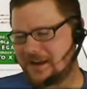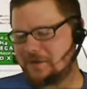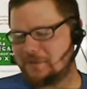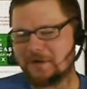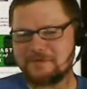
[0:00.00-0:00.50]
I
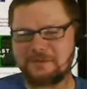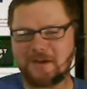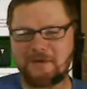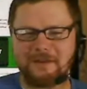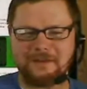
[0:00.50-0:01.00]
know where he was
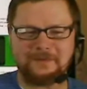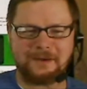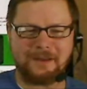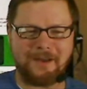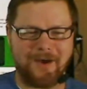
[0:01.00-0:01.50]
going,
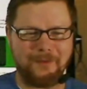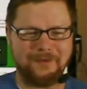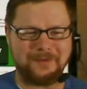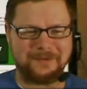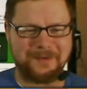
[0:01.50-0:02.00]
but I'll
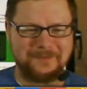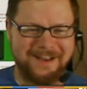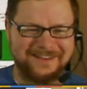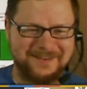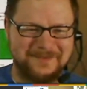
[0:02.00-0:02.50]
wait for him to come
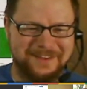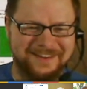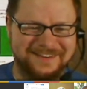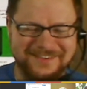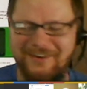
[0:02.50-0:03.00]
back to complete
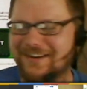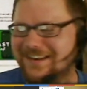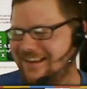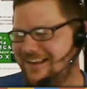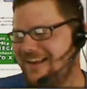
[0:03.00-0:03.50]
his
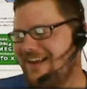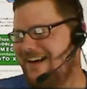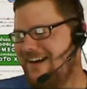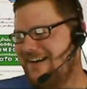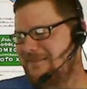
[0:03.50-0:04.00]
thought.
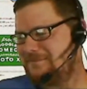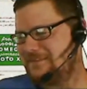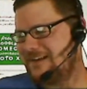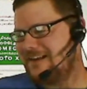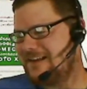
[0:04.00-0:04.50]
So
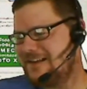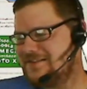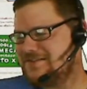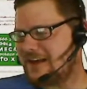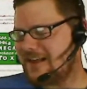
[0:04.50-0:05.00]

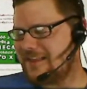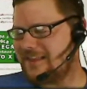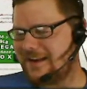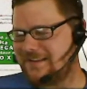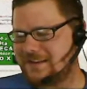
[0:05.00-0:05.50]
that
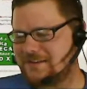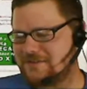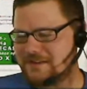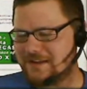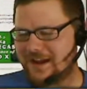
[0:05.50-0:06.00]
is an
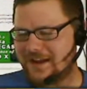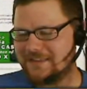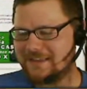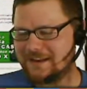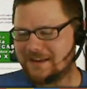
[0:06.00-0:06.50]
interesting. I
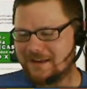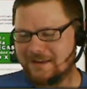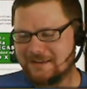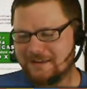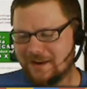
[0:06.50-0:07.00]
think that
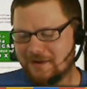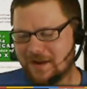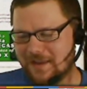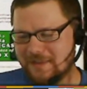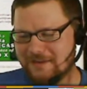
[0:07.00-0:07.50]
I
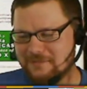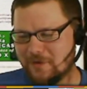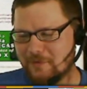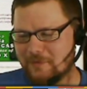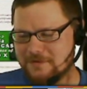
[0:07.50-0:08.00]
think his
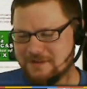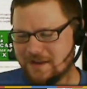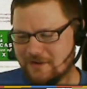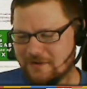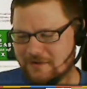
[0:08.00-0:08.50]
point was
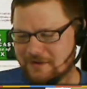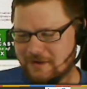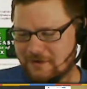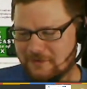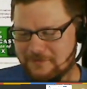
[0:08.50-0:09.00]
that you're
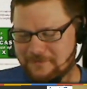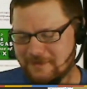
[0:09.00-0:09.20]
kind